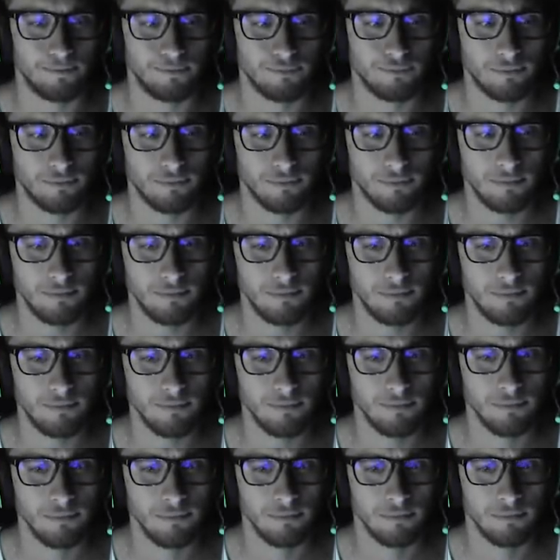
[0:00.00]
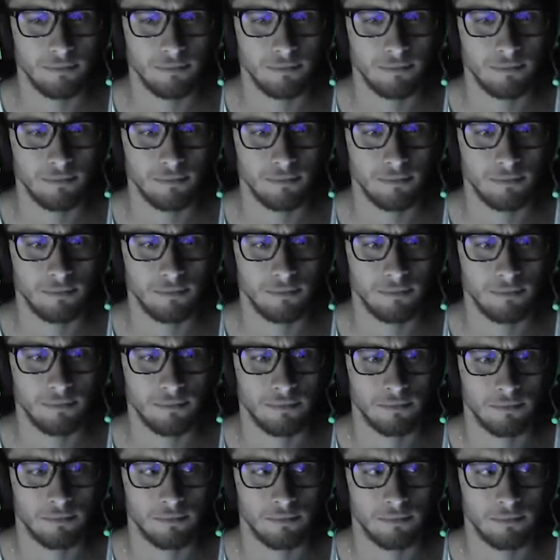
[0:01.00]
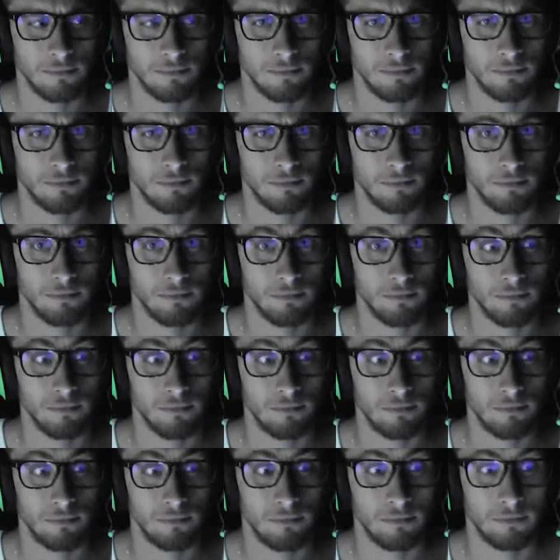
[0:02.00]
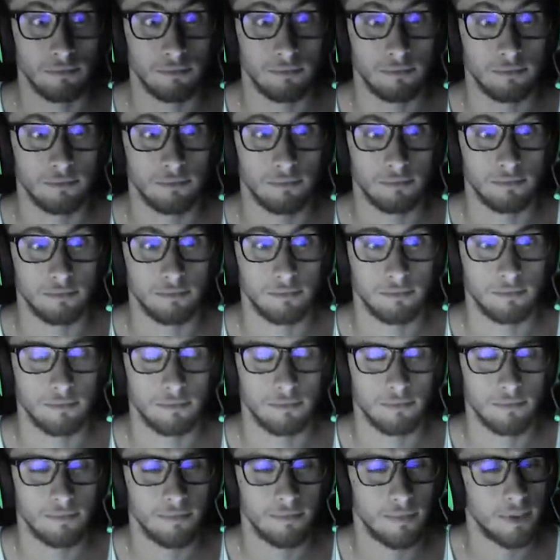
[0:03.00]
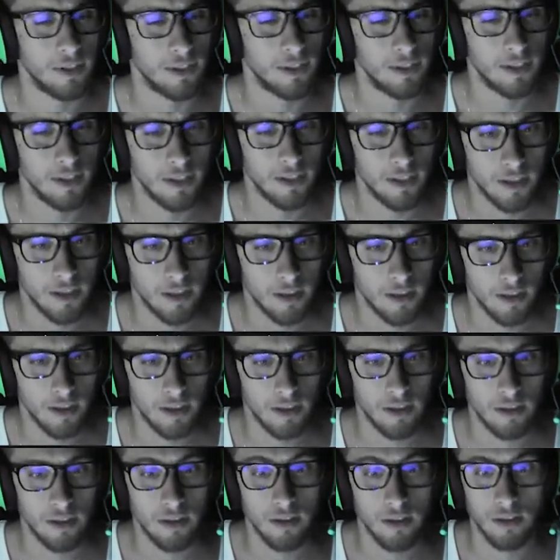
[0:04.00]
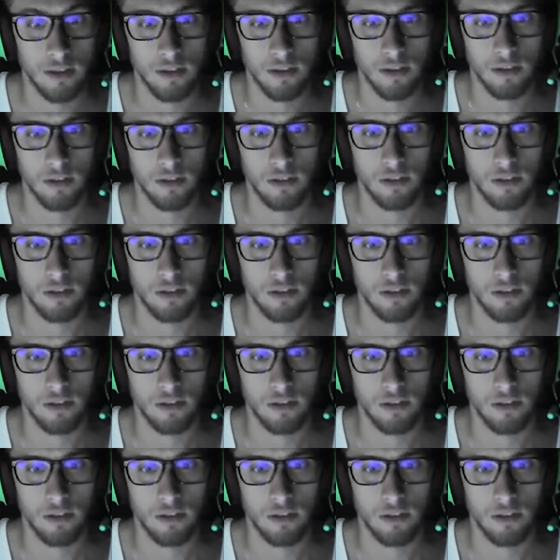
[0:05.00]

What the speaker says: (silence)